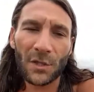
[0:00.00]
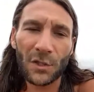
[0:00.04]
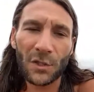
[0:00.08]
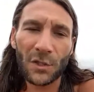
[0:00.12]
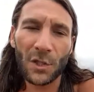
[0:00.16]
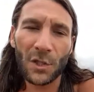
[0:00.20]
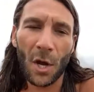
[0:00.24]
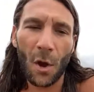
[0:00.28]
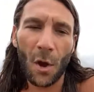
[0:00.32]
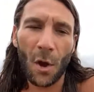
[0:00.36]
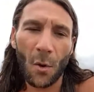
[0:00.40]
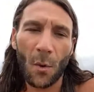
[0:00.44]

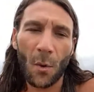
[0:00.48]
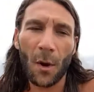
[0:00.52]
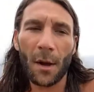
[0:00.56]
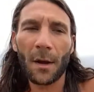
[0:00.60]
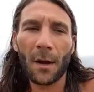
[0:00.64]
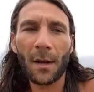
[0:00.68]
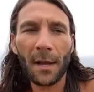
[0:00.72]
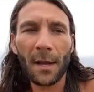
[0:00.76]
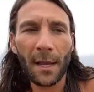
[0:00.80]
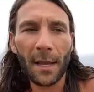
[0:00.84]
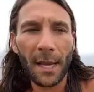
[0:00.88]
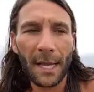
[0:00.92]
So
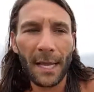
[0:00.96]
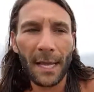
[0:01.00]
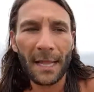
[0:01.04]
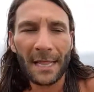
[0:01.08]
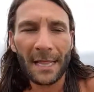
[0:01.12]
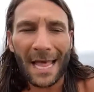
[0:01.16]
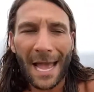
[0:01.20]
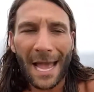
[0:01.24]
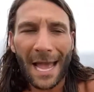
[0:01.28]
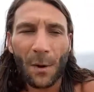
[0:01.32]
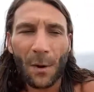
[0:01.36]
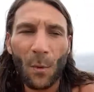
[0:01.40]
in
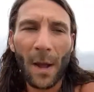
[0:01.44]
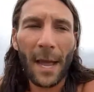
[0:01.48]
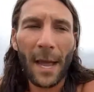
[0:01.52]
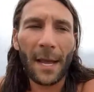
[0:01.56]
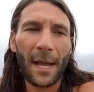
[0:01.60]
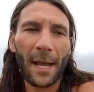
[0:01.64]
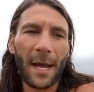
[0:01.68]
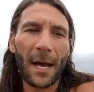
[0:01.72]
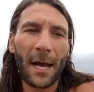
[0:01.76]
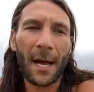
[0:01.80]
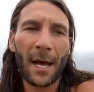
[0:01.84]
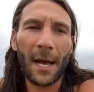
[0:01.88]
that way,